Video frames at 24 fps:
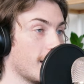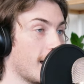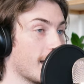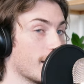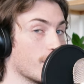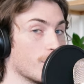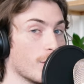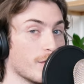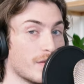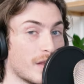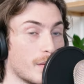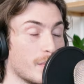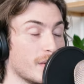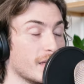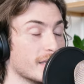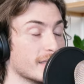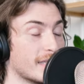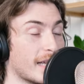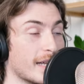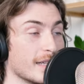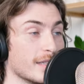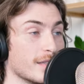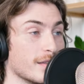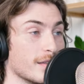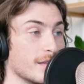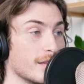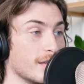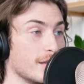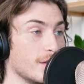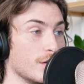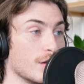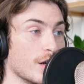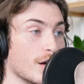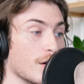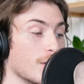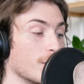I don't know if that means that,
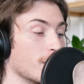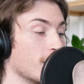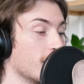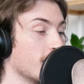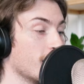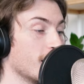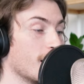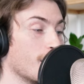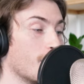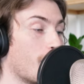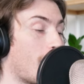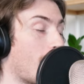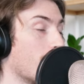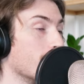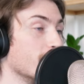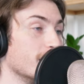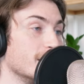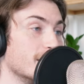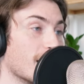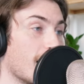you know, Bobby